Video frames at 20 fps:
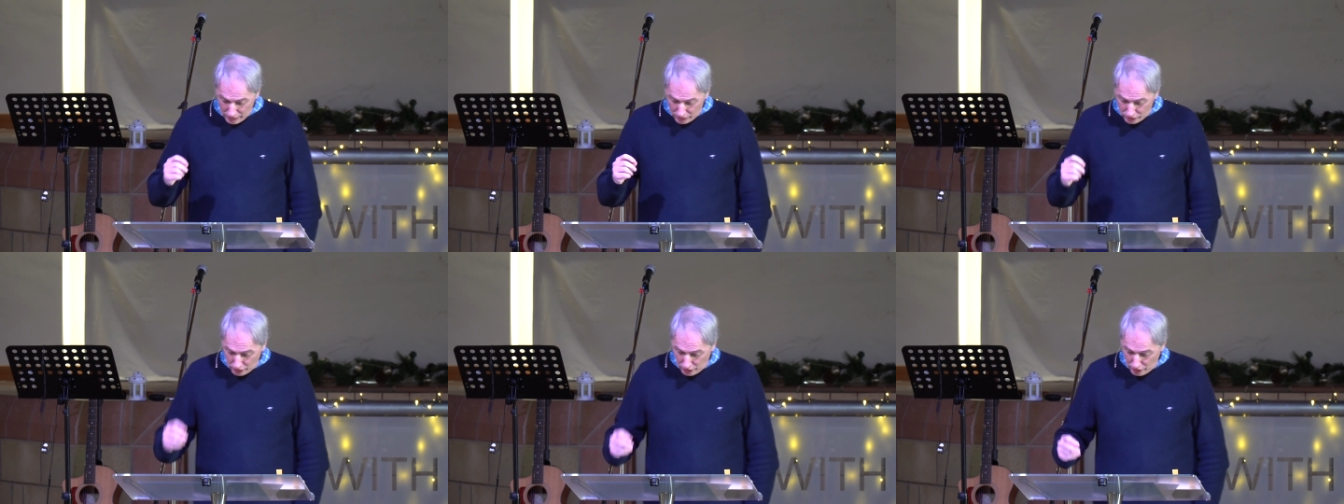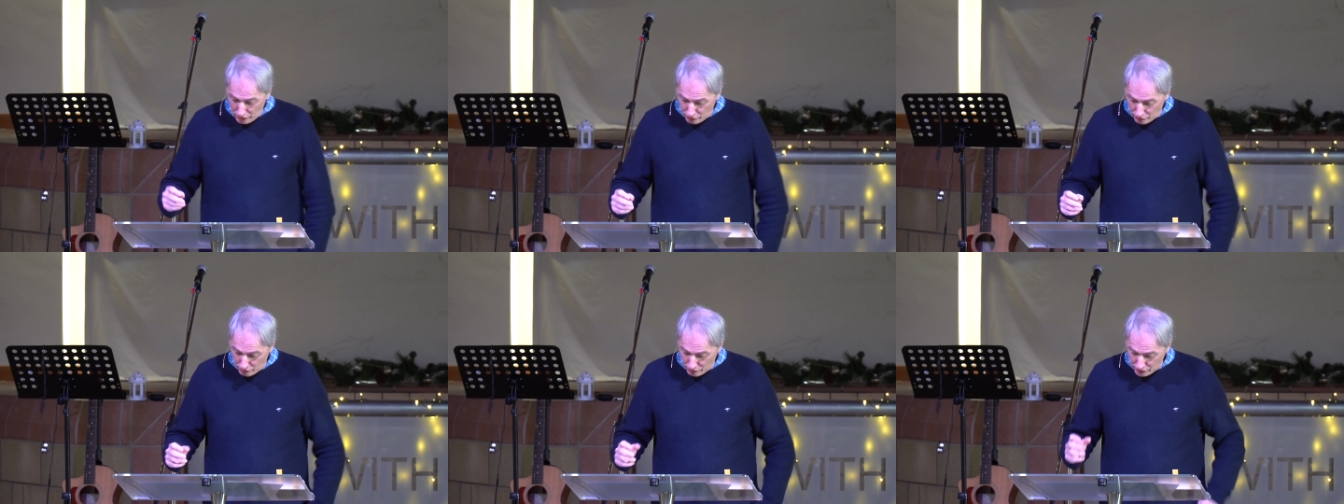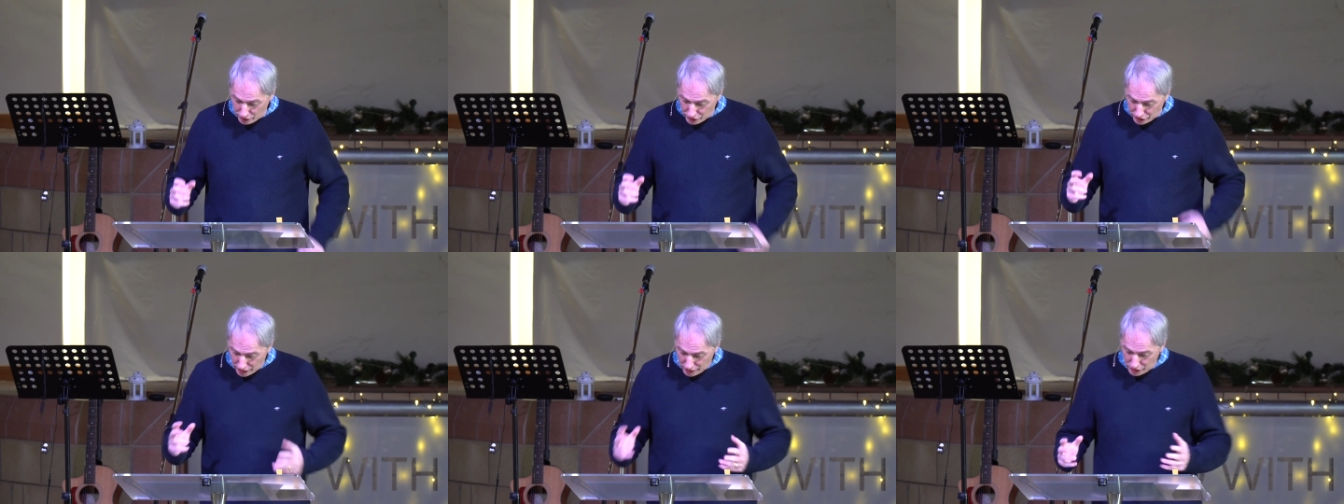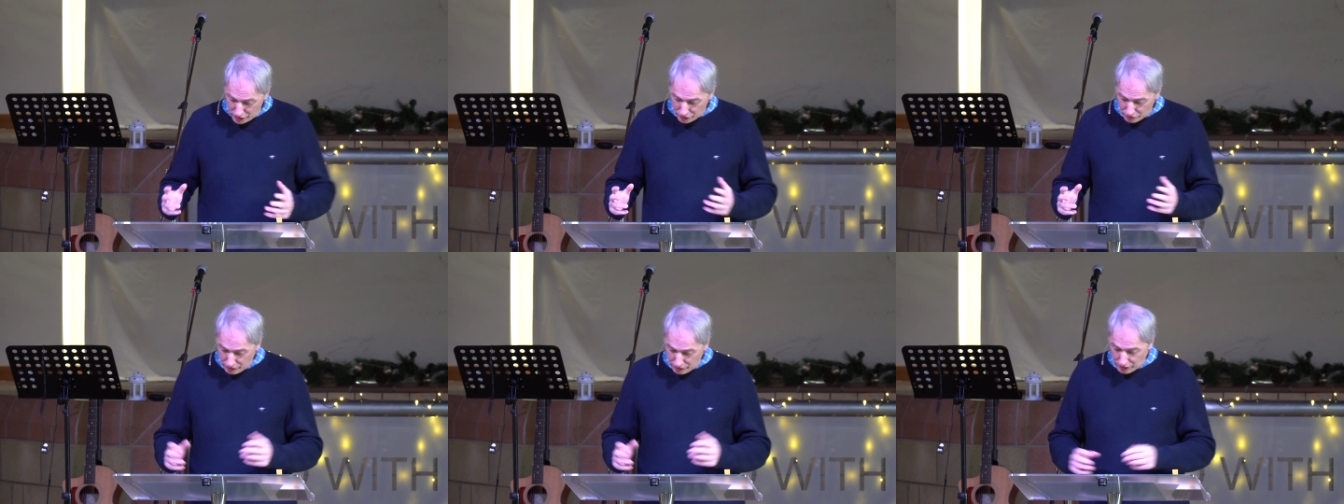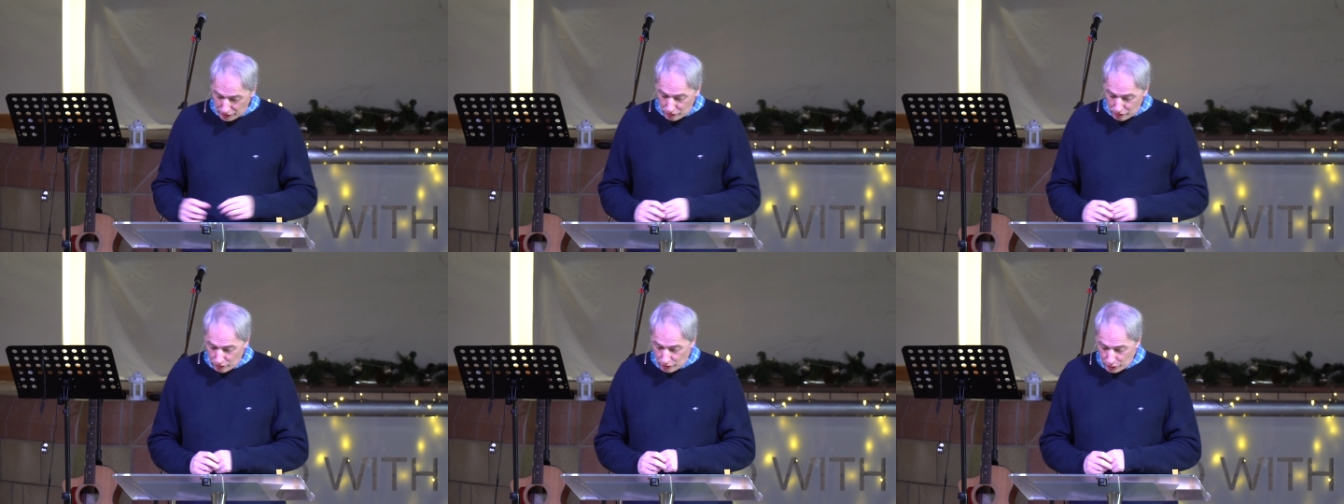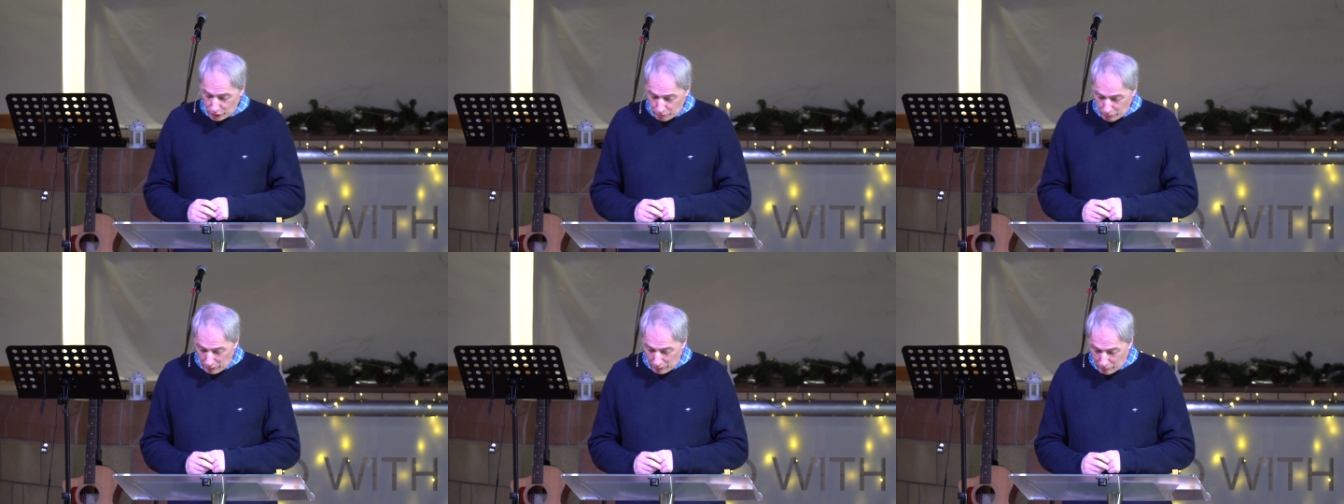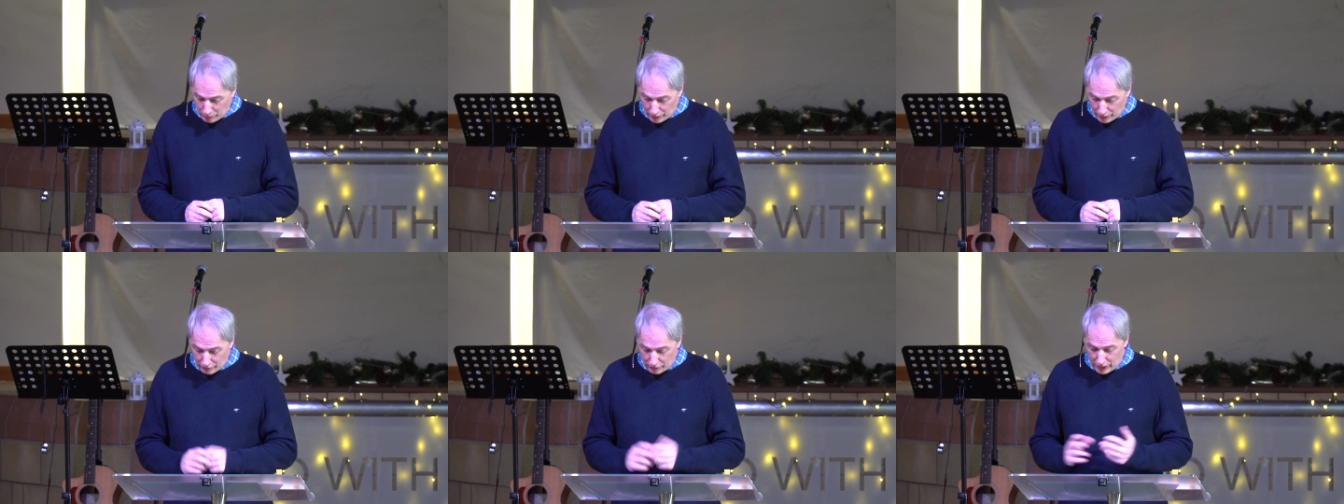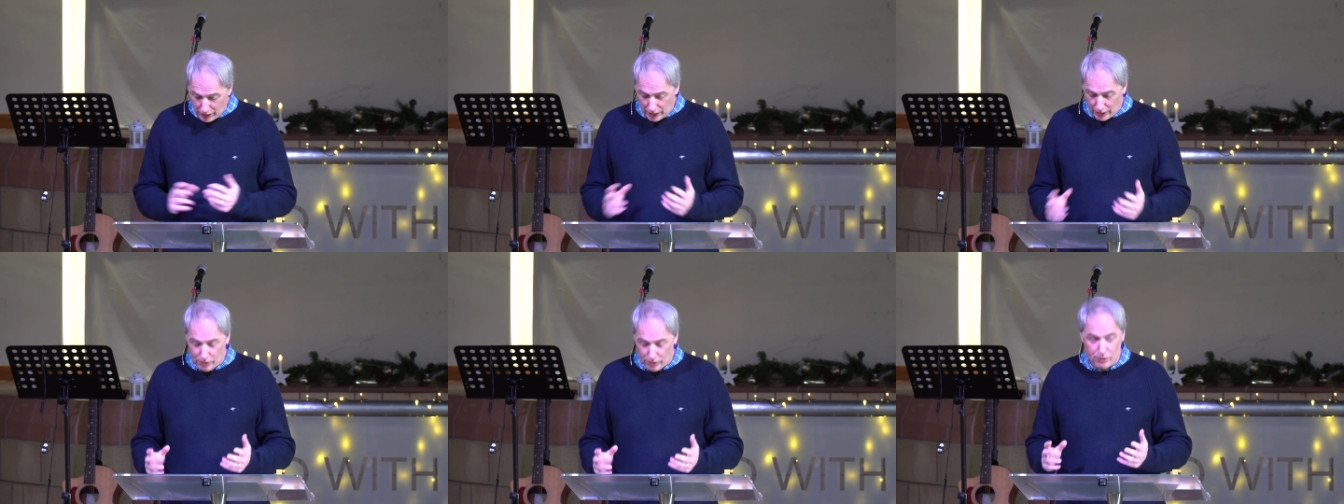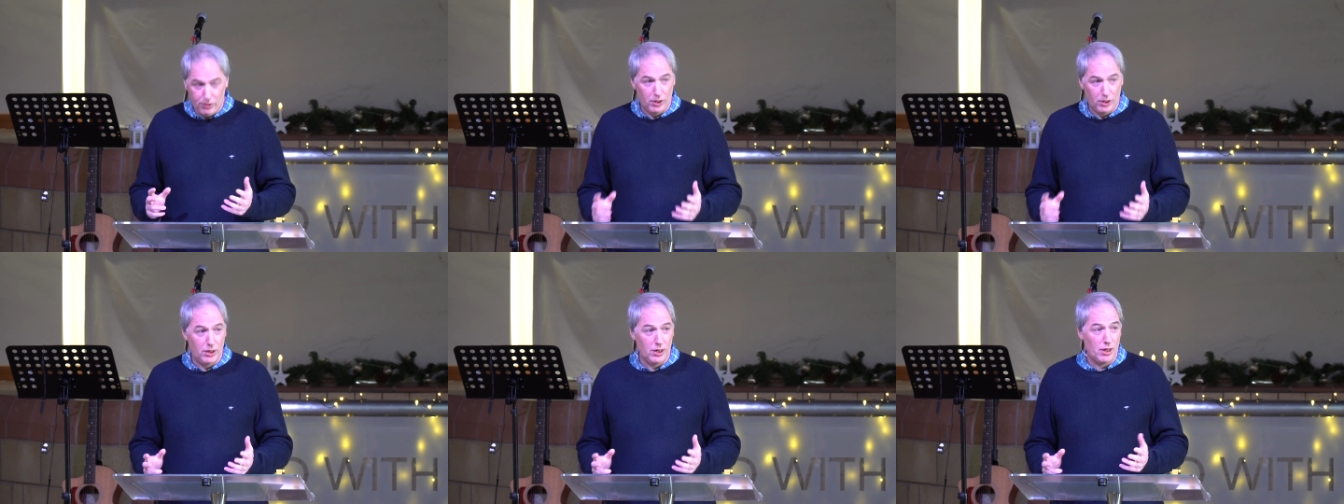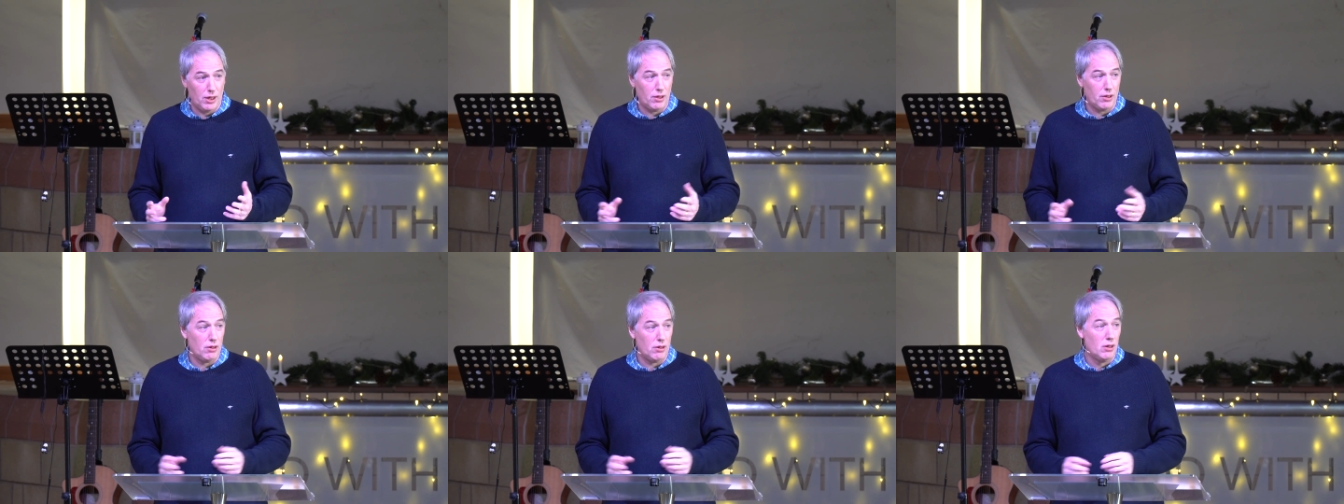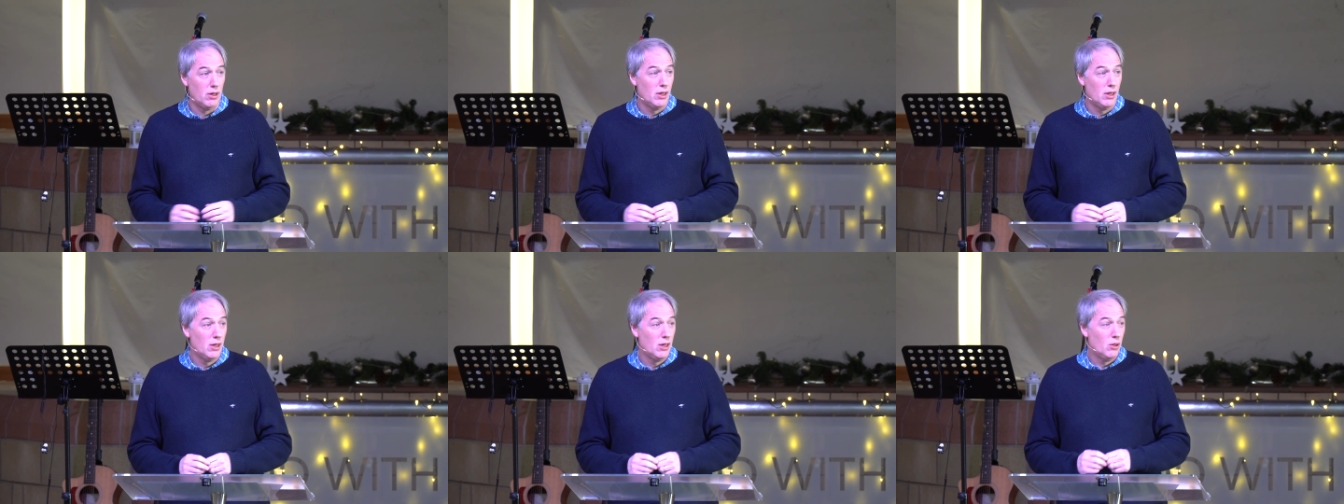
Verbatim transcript: Down through the centuries, God's people have gathered together